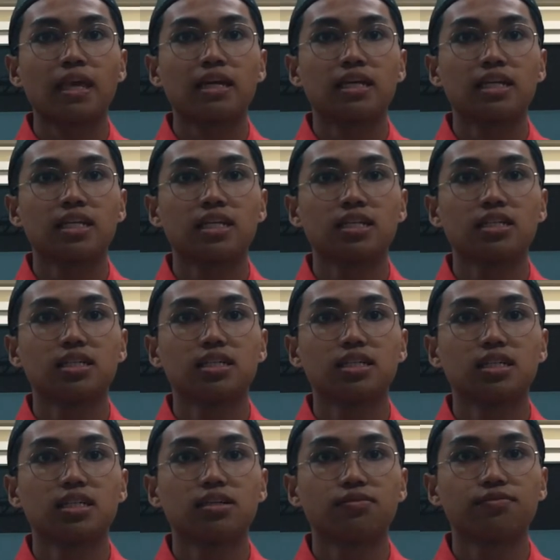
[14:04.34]
in
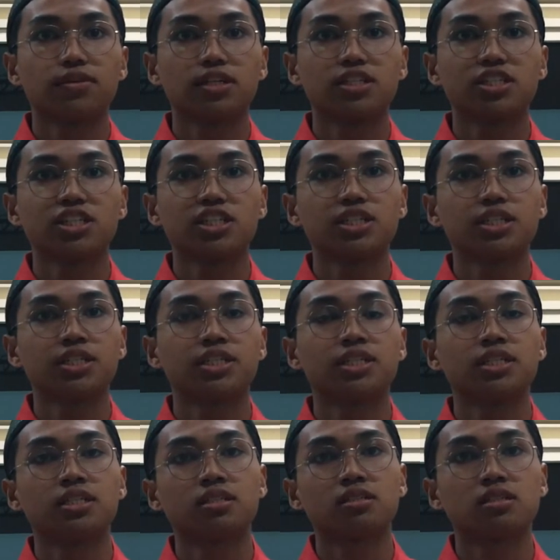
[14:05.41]
a fashion
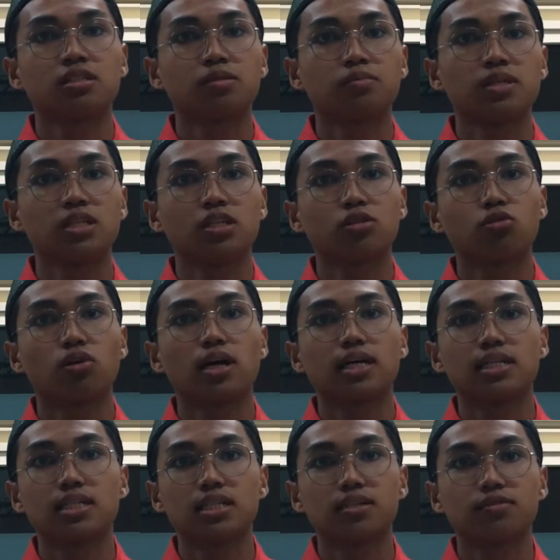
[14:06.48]
similar to
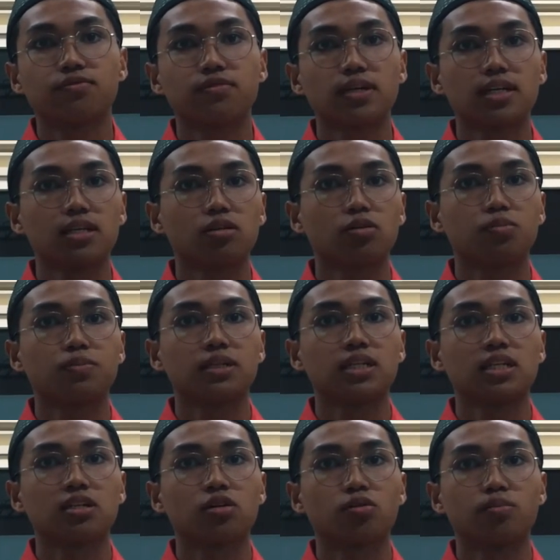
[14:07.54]
other file
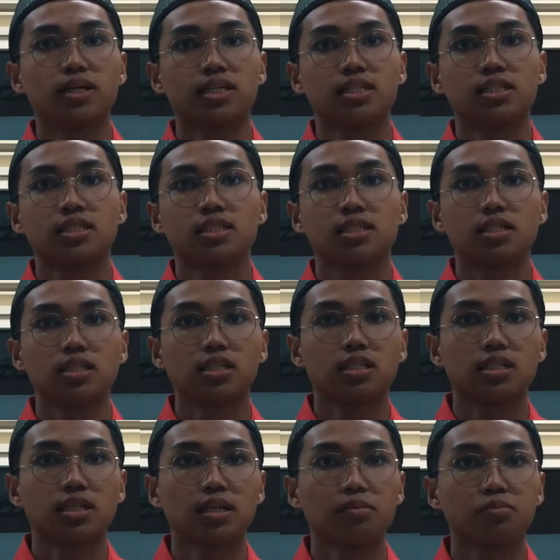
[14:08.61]
opening commands. The
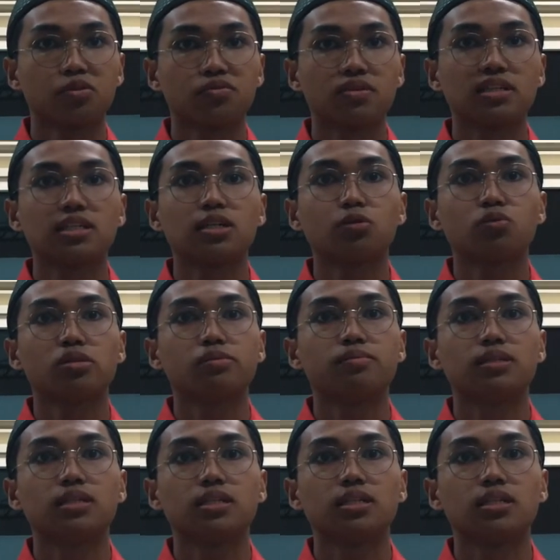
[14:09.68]
name provided will
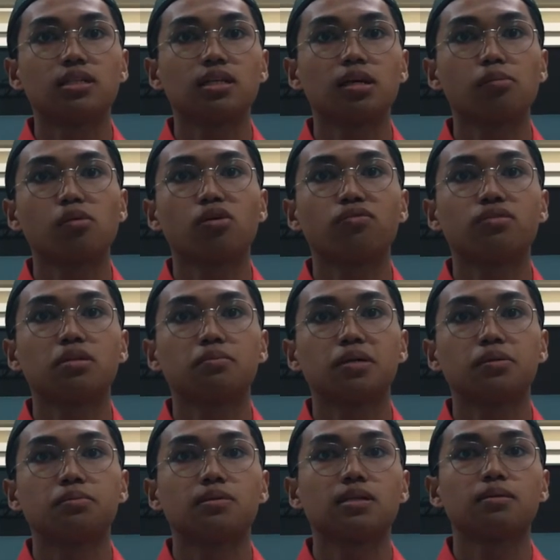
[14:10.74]
be the name of
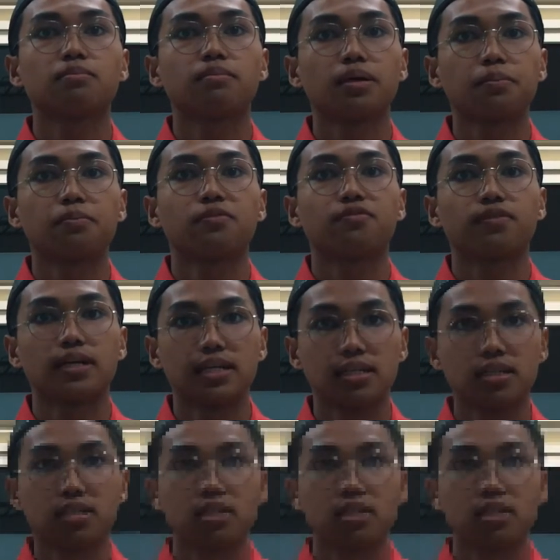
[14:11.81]
the memory map file.